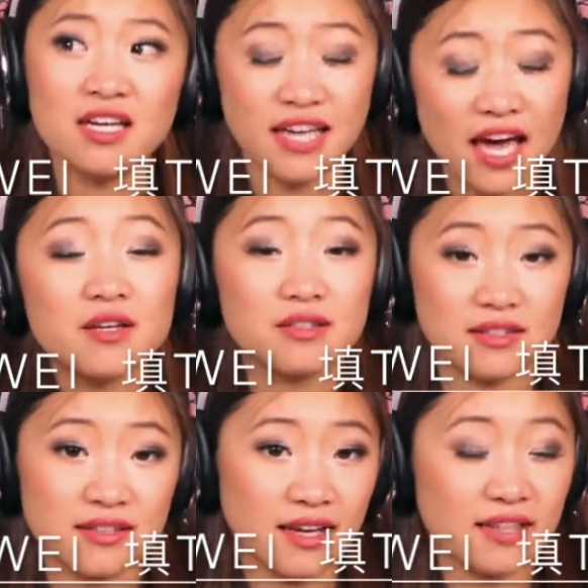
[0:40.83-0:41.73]
Yeah,
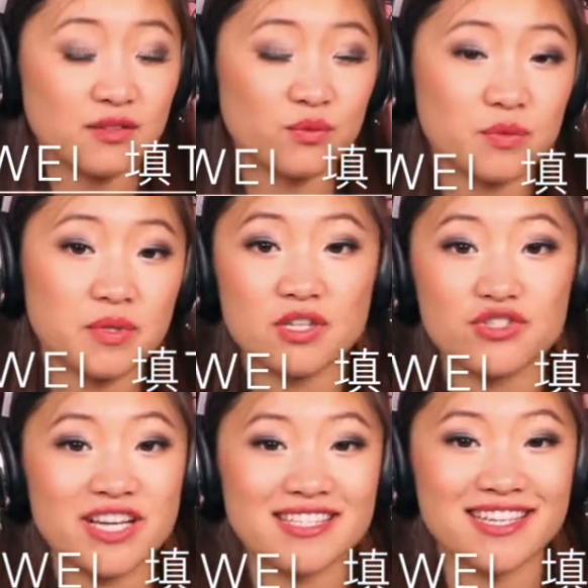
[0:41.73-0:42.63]
that would be the
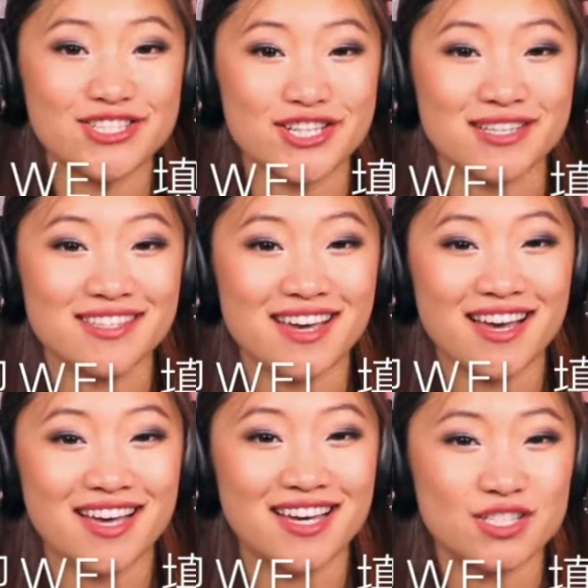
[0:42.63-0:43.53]
translation,
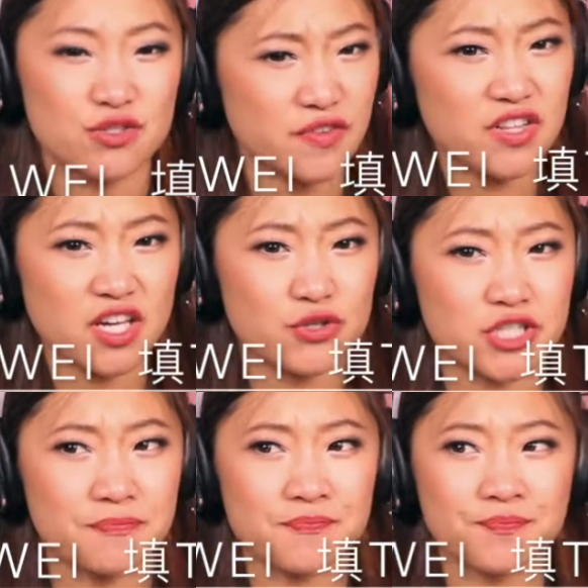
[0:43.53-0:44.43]
to fill the
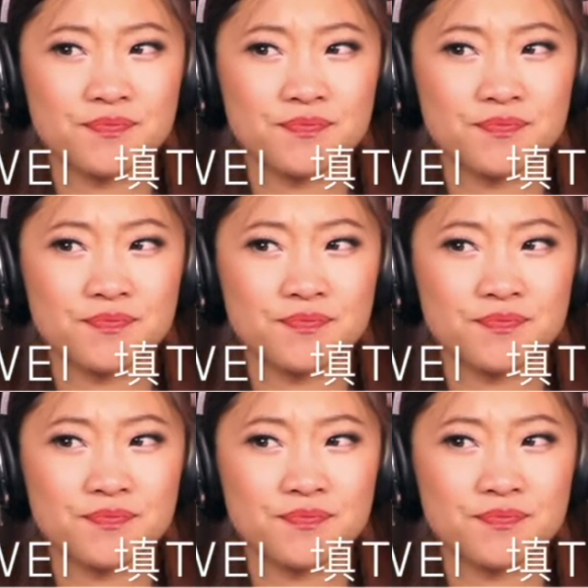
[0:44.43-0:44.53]
ocean,